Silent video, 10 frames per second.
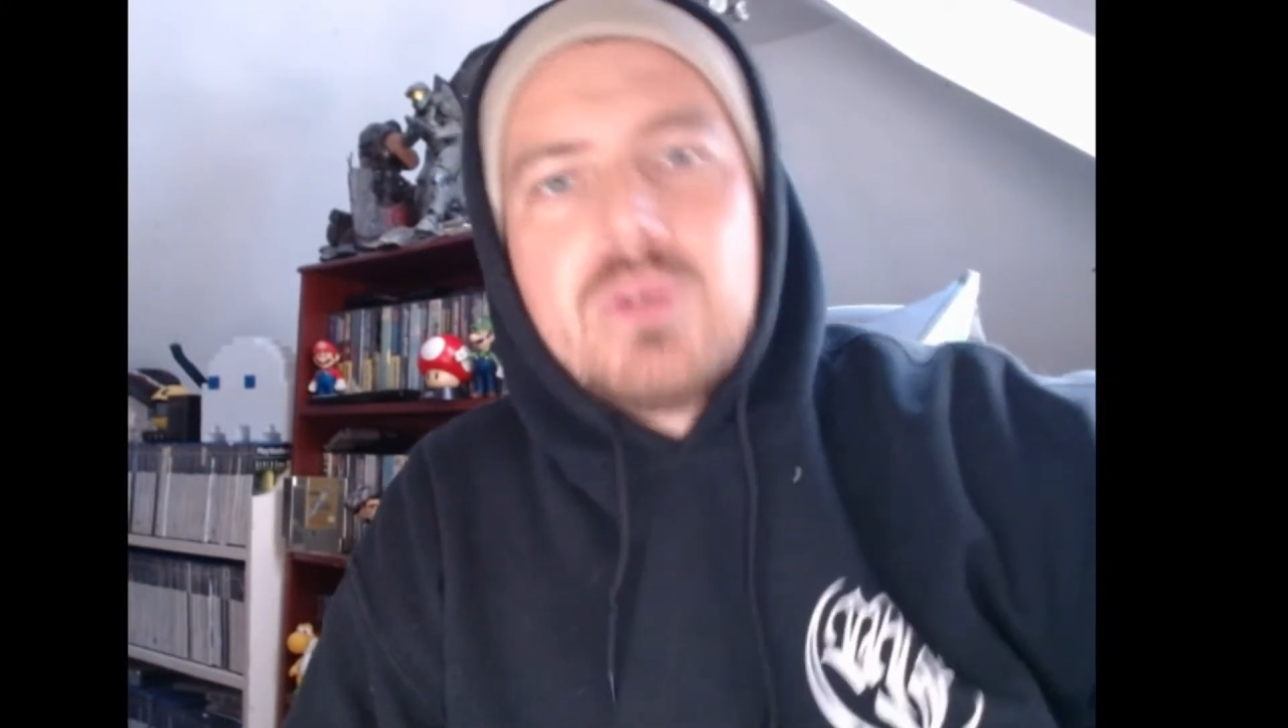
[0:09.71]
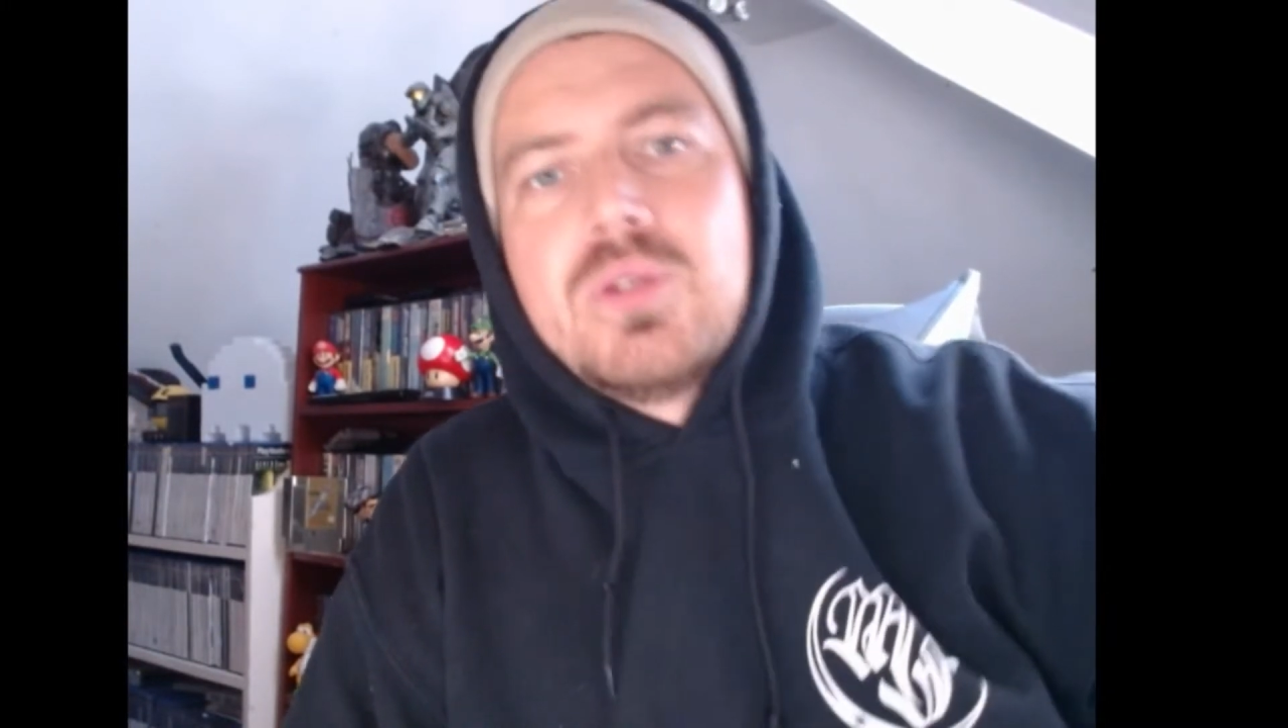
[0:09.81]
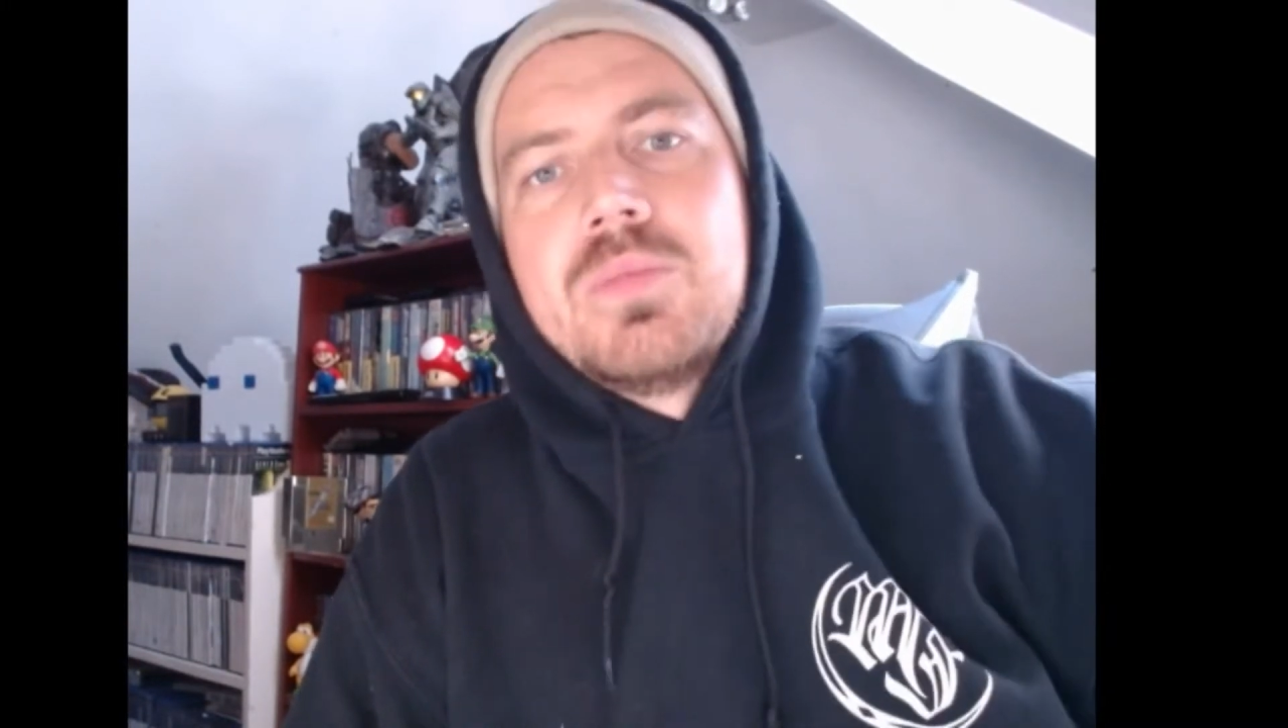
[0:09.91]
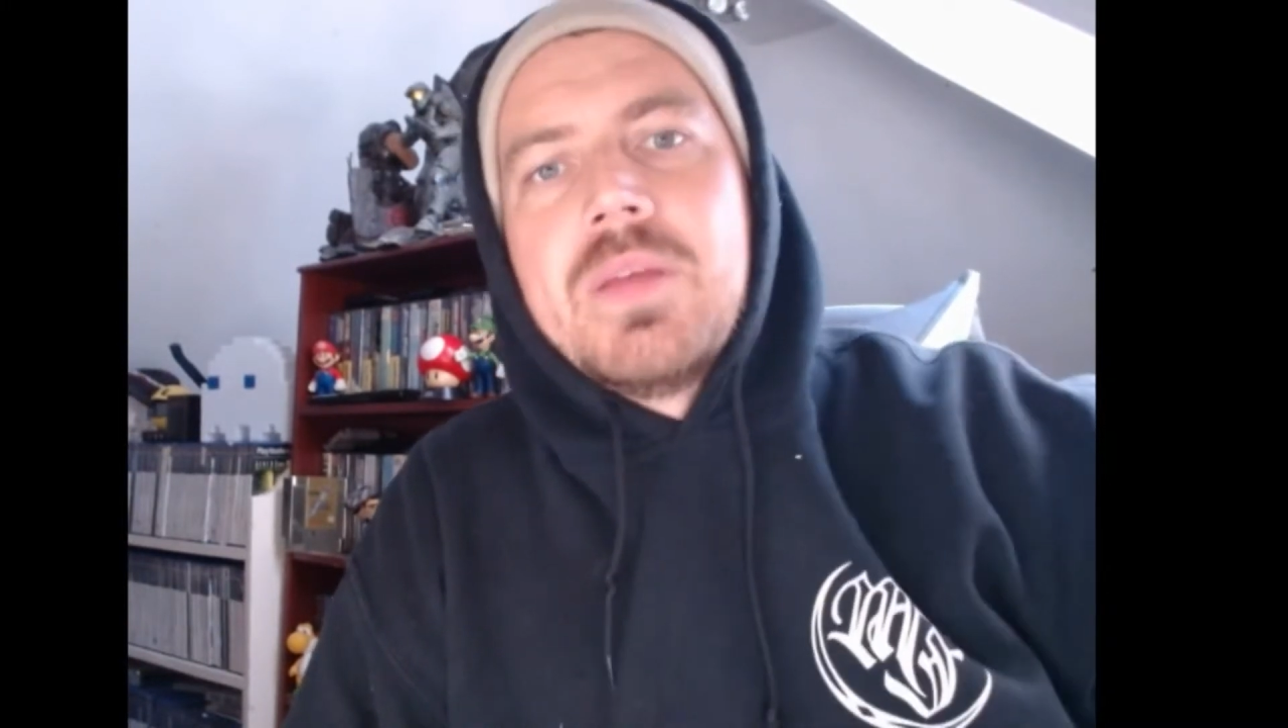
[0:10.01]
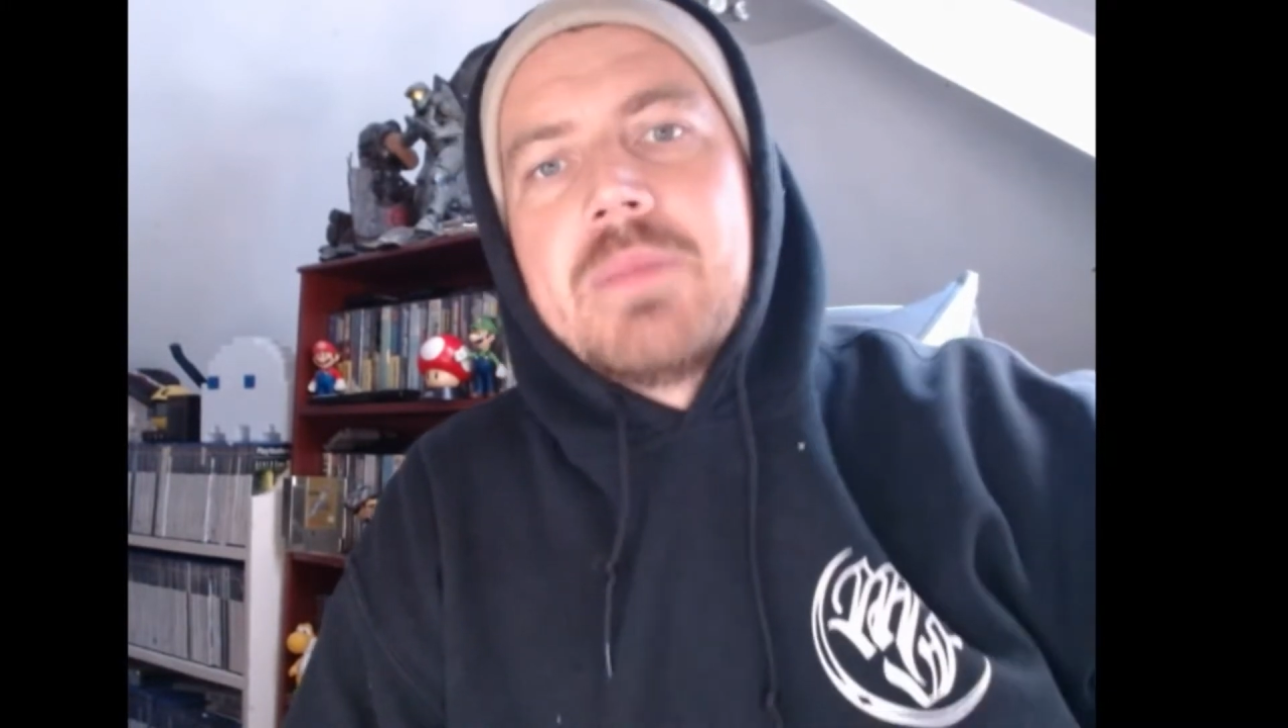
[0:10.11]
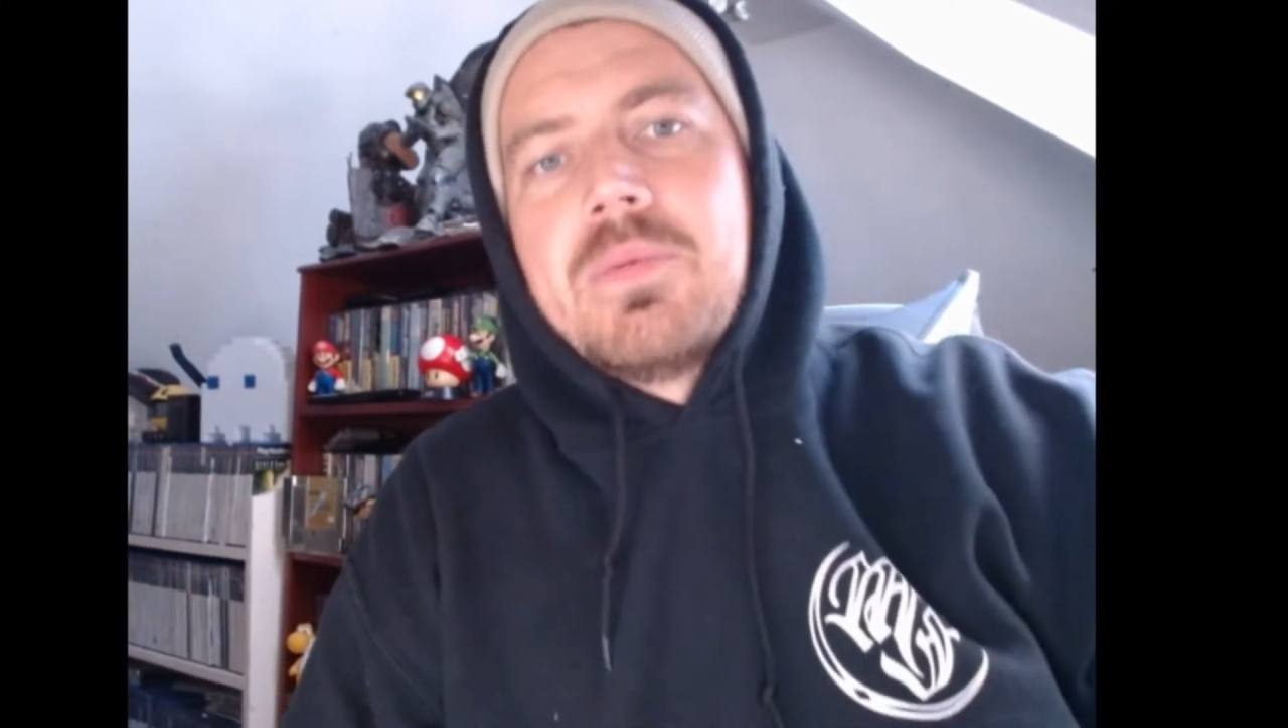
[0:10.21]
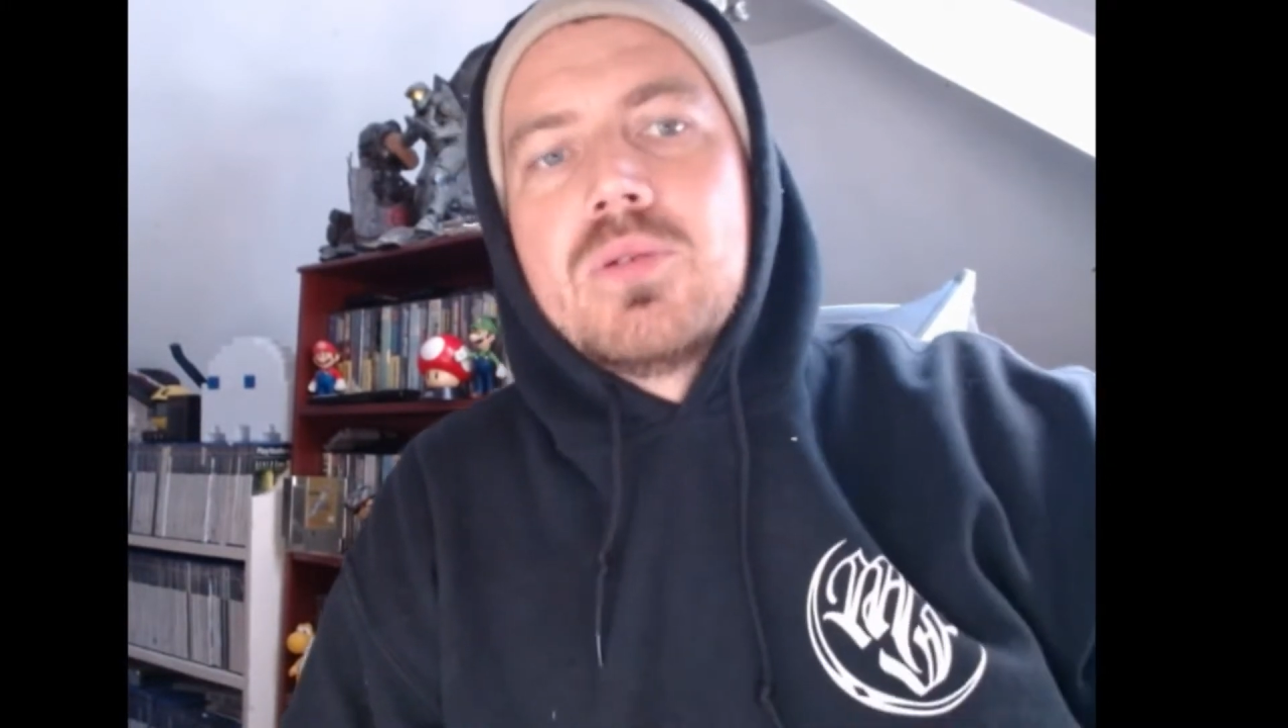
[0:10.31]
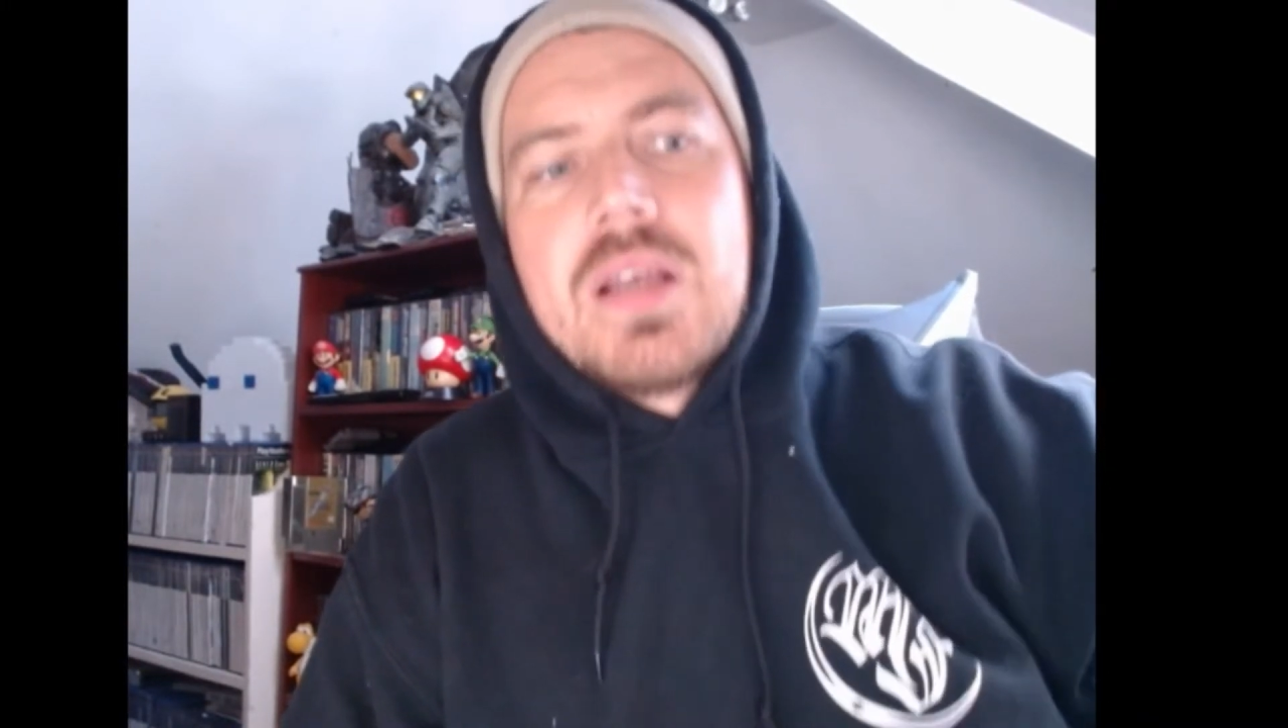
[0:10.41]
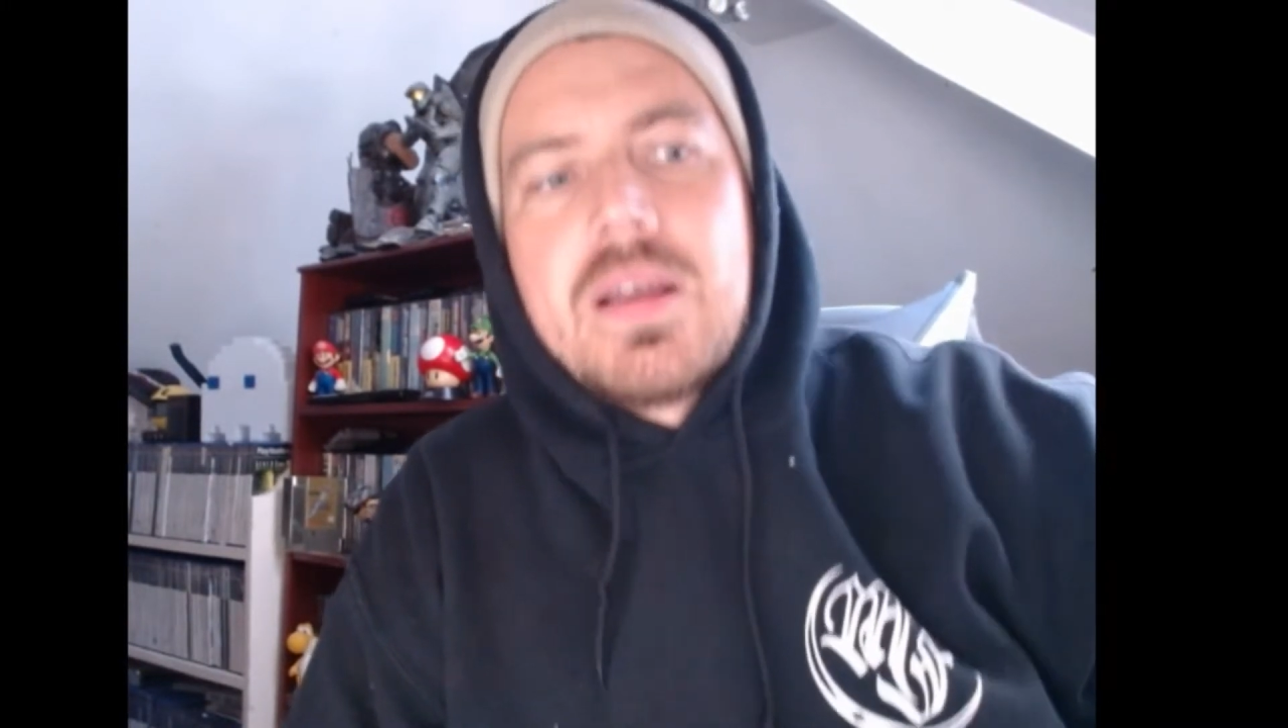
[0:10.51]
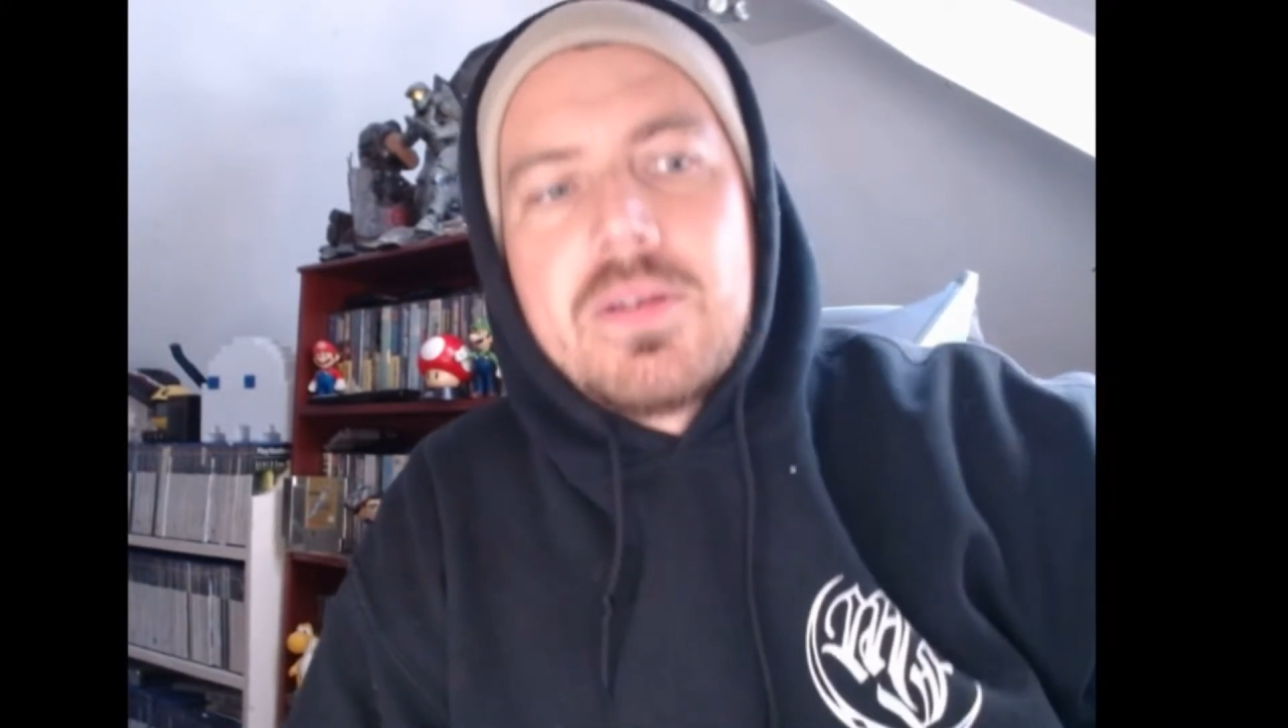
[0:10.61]
as many boot
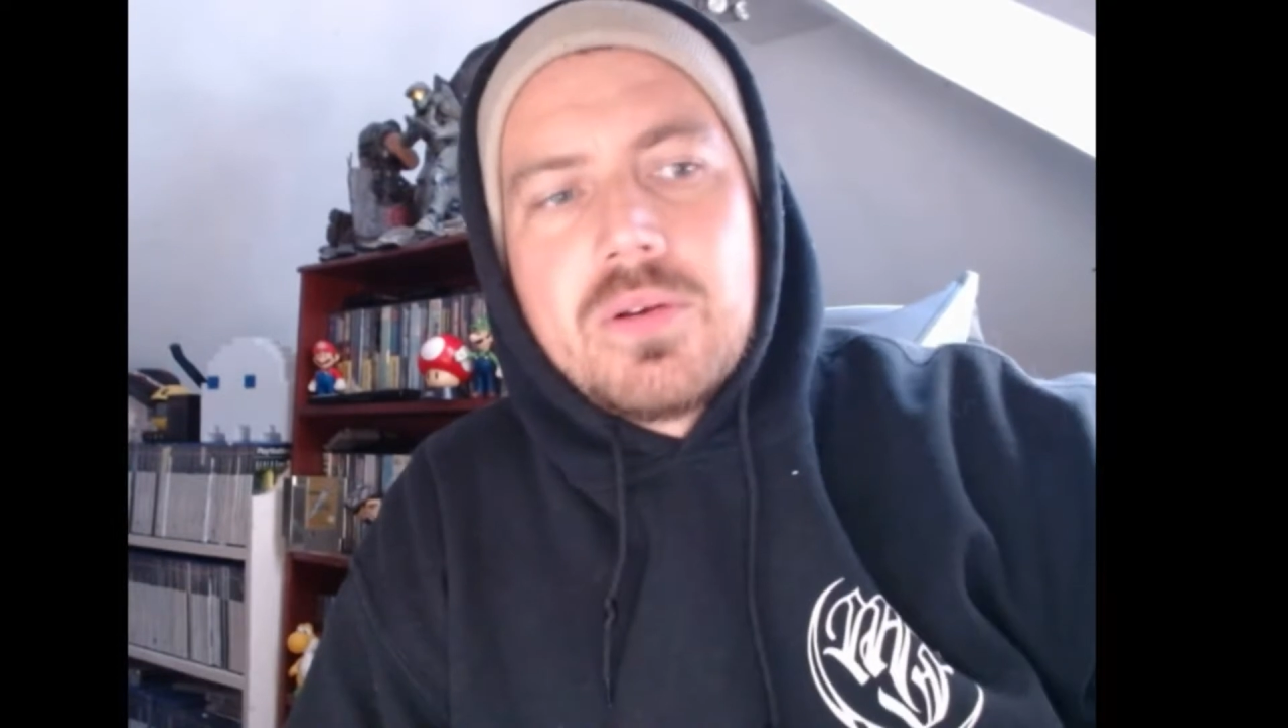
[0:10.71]
sale